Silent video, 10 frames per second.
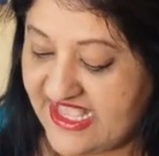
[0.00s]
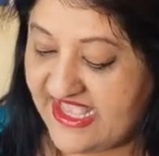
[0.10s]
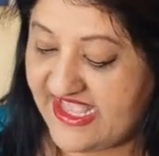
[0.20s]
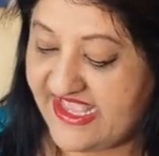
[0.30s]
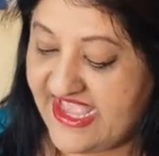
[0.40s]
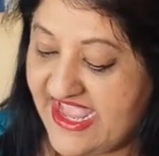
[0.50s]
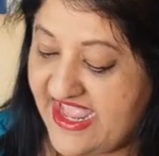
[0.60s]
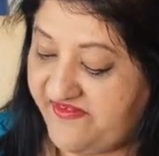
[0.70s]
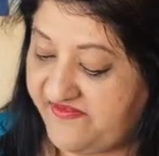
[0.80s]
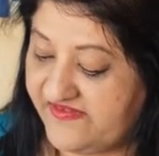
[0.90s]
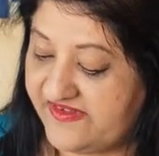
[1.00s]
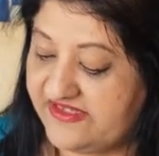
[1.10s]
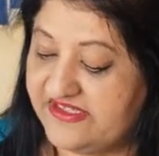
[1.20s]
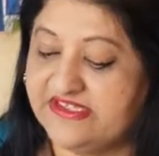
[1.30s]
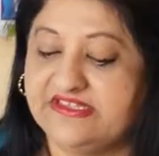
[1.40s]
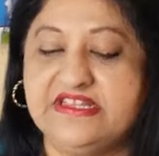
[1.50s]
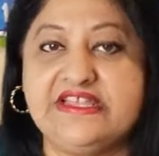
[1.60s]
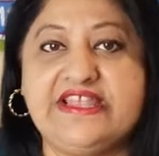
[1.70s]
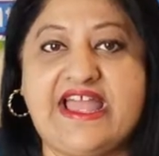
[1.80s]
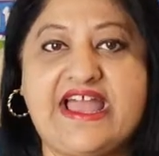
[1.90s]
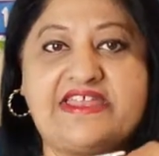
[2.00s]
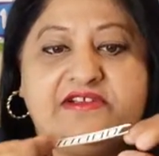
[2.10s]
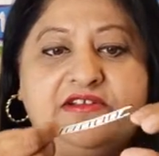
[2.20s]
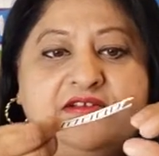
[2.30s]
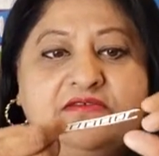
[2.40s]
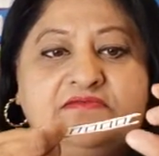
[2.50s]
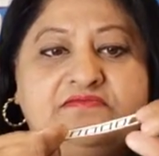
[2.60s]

I have the ladder